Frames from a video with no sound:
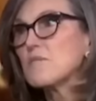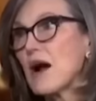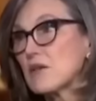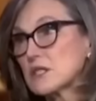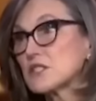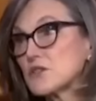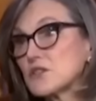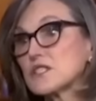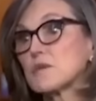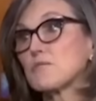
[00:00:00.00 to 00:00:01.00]
about the
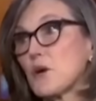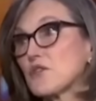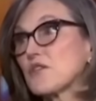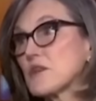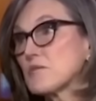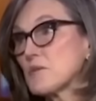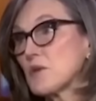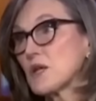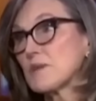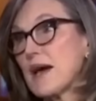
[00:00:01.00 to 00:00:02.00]
news that both of them are
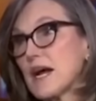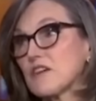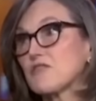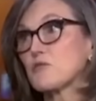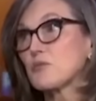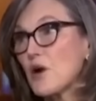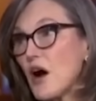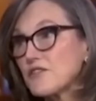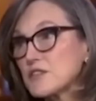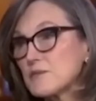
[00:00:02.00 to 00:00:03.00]
pulling back for
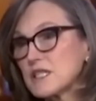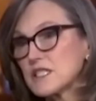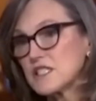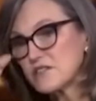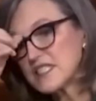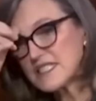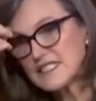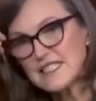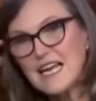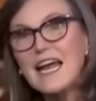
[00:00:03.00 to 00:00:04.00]
profitability
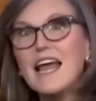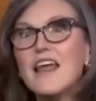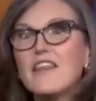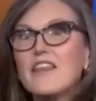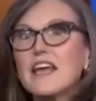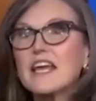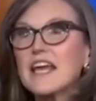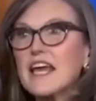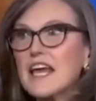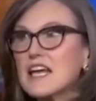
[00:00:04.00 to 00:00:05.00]
reasons, they
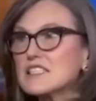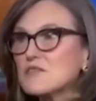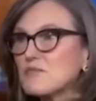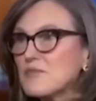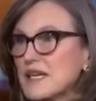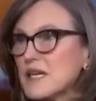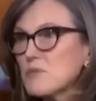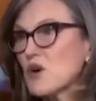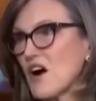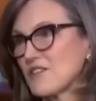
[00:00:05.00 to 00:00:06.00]
can't
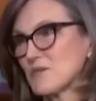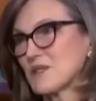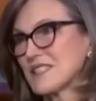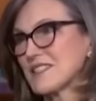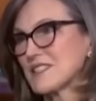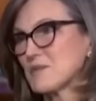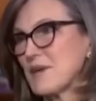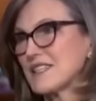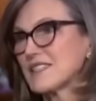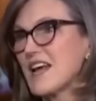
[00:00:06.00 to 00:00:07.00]
be profitable in this
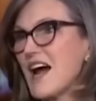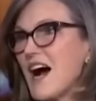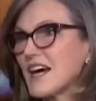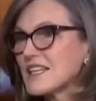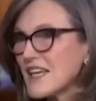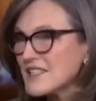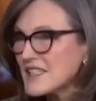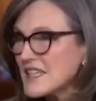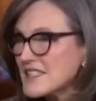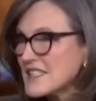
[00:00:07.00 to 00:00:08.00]
space
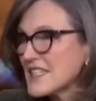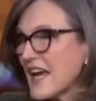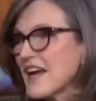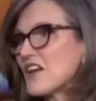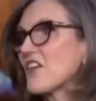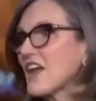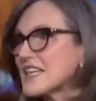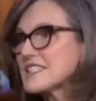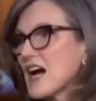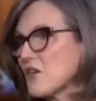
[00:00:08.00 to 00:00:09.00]
unless they scale.
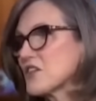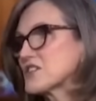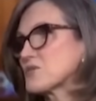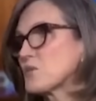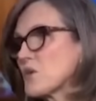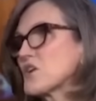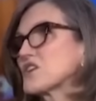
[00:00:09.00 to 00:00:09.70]
That's how this works.